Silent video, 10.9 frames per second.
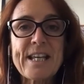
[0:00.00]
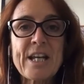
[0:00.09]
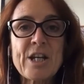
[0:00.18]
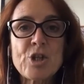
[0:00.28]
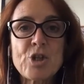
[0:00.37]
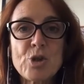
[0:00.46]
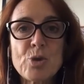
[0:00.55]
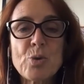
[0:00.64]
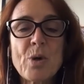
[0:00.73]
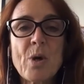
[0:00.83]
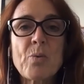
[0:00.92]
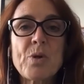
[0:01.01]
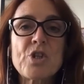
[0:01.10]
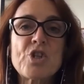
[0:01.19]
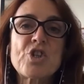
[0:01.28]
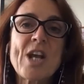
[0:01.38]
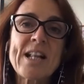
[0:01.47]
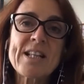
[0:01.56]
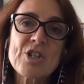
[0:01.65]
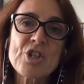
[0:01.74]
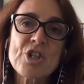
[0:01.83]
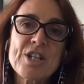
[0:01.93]
can do, which
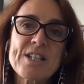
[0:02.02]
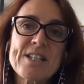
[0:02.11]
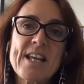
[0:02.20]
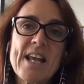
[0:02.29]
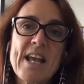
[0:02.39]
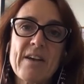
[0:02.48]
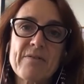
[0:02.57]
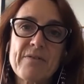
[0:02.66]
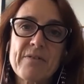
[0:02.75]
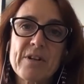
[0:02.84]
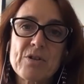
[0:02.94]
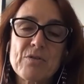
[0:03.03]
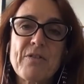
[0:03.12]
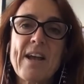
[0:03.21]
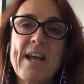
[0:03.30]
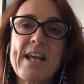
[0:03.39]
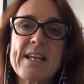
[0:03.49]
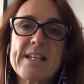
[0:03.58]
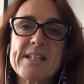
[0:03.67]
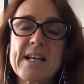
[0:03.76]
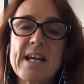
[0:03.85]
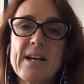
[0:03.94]
challenges they have to
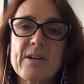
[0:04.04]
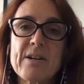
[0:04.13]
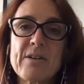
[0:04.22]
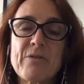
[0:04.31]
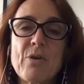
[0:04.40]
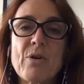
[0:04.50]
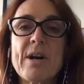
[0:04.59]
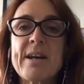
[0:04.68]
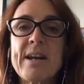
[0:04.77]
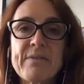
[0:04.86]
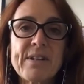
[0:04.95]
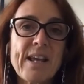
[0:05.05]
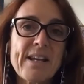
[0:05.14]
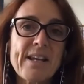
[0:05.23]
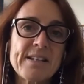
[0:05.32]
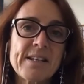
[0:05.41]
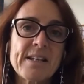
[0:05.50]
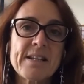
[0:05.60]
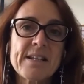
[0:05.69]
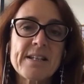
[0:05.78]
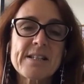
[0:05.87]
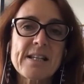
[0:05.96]
face for navigating in
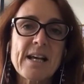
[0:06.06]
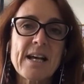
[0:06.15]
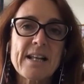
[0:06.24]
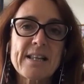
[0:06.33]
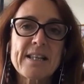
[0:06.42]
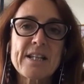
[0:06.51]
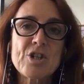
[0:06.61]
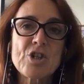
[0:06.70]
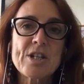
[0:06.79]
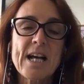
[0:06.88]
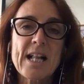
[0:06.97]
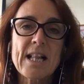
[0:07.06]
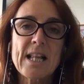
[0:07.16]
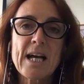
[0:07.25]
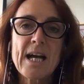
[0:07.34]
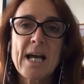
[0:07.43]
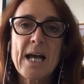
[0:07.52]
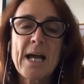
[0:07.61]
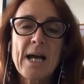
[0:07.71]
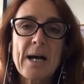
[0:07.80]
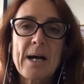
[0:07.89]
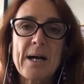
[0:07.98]
this digital,
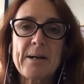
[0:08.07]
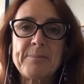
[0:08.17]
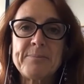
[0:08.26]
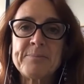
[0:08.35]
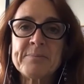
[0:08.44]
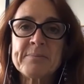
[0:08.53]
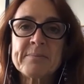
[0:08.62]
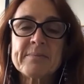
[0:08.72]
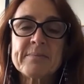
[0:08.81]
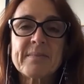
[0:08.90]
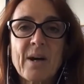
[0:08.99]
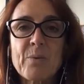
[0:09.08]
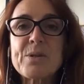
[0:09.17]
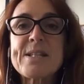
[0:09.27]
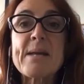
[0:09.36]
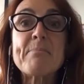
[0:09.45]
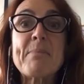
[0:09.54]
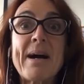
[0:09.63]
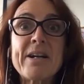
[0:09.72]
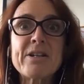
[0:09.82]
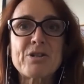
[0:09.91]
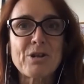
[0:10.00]
I would say,
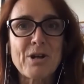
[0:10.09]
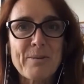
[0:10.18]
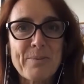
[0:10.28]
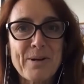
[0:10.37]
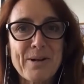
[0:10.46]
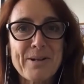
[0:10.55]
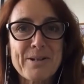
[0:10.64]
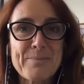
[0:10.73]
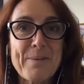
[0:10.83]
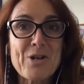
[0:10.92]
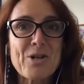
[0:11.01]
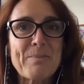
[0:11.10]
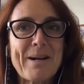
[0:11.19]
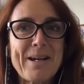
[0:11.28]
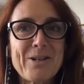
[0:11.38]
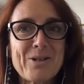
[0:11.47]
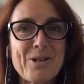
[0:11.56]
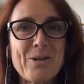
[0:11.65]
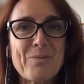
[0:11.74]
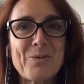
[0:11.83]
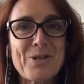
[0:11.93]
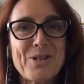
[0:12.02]
biotop, special
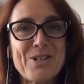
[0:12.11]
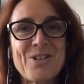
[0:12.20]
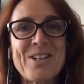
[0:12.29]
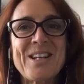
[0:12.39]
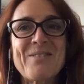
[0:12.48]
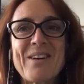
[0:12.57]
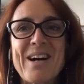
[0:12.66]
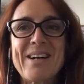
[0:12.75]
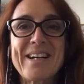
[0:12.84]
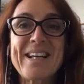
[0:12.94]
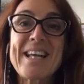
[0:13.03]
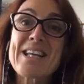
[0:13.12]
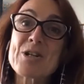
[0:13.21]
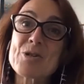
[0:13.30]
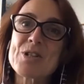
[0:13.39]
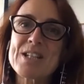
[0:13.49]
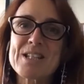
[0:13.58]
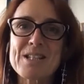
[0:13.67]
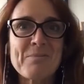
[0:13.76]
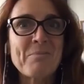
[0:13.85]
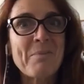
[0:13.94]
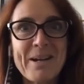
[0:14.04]
biotop, which is Geneva,
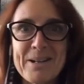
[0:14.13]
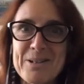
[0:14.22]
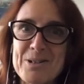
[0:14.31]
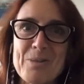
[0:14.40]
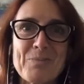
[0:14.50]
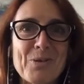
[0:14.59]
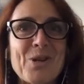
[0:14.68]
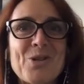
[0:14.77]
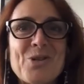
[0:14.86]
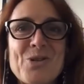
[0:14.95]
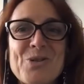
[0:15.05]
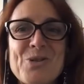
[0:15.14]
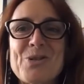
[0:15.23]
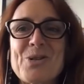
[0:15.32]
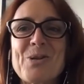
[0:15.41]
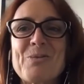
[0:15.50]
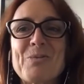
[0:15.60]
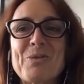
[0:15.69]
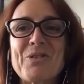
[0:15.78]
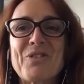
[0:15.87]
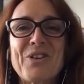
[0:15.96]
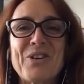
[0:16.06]
ecosystem biotop. You can choose the term you
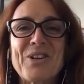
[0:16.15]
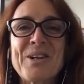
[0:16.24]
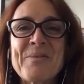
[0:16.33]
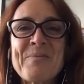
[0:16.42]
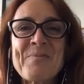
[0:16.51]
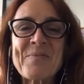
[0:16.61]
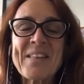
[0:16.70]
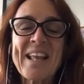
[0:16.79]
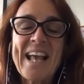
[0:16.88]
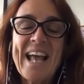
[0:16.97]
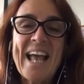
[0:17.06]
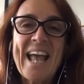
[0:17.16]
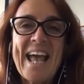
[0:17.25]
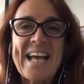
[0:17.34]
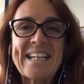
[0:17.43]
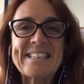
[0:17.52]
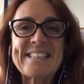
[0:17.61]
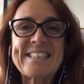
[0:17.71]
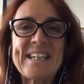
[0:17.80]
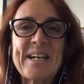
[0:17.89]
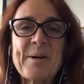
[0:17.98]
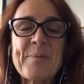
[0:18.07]
prefer. And
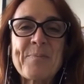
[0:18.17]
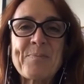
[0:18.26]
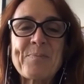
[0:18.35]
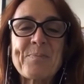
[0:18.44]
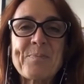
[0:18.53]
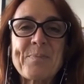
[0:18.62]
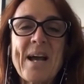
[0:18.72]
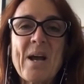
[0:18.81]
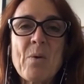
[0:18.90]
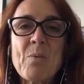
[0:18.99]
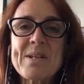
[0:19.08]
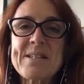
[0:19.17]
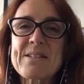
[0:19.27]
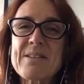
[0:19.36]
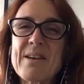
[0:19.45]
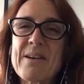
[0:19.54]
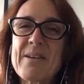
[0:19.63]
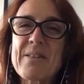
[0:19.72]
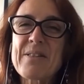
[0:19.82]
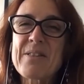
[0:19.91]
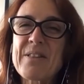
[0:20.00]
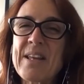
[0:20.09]
I was
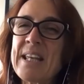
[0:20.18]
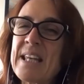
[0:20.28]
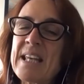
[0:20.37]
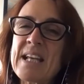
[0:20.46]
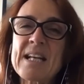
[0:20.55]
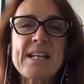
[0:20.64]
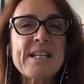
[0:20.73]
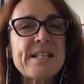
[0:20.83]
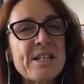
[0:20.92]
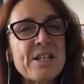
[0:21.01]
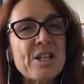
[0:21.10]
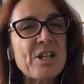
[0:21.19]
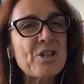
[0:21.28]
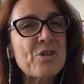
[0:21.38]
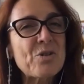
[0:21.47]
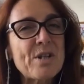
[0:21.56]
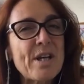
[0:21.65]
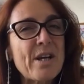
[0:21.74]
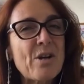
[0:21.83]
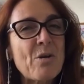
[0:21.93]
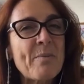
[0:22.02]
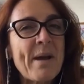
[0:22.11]
thinking and listening to
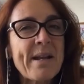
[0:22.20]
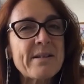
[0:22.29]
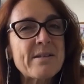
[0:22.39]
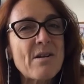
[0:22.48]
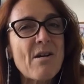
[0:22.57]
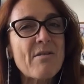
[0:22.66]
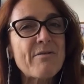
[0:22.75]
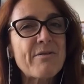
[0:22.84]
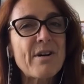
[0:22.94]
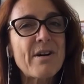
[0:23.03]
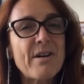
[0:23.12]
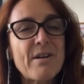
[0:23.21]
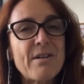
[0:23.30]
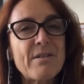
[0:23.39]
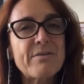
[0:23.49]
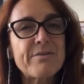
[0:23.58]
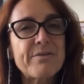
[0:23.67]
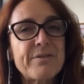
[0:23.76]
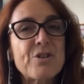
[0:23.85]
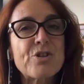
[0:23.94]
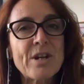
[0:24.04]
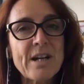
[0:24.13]
the comments of the
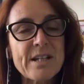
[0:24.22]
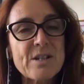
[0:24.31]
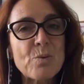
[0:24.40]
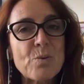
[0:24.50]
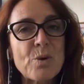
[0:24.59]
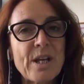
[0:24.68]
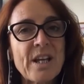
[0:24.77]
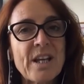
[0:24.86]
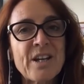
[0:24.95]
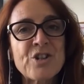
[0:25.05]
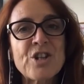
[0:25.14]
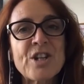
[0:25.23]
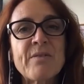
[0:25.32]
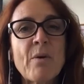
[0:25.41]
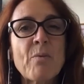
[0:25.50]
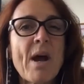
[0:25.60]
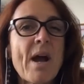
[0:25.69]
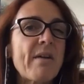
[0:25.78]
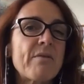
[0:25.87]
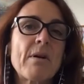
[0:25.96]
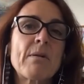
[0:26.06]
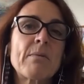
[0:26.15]
journalists working here in Geneva. We have
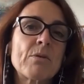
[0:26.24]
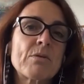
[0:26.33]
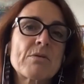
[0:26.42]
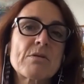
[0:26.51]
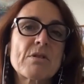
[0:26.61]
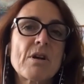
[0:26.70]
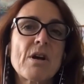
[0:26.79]
almost